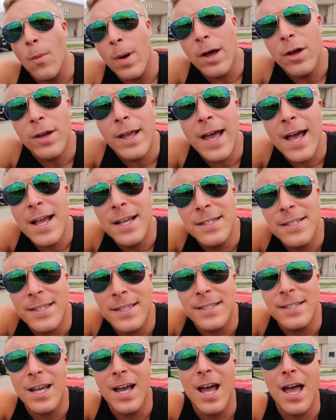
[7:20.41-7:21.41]
Well guys,
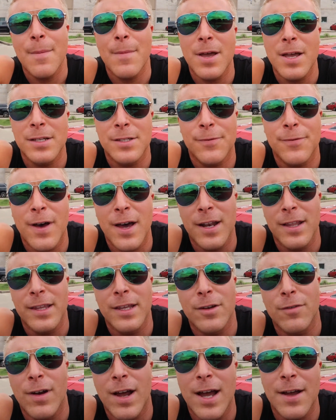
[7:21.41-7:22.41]
the time has
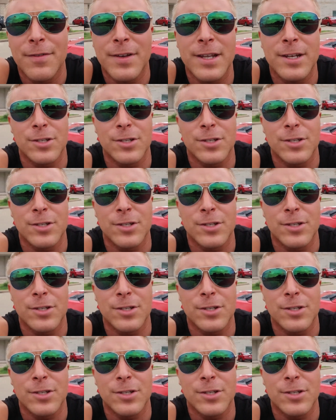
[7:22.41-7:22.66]
finally arrived.